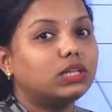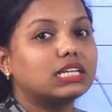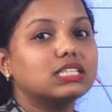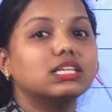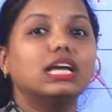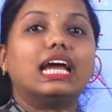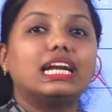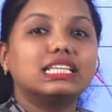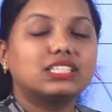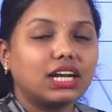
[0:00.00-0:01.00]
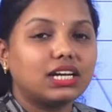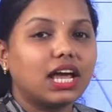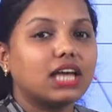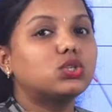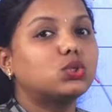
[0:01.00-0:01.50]
That is, it is read
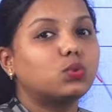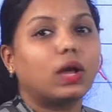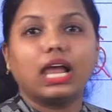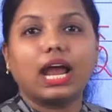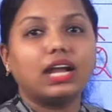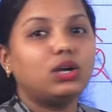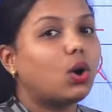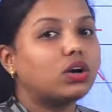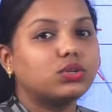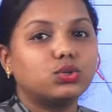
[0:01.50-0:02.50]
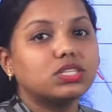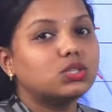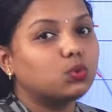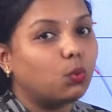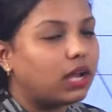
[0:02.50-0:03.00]
as 12 and not
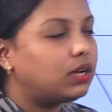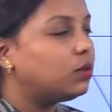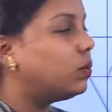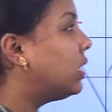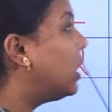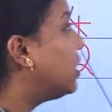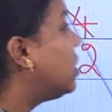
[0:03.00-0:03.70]
just 1 over there.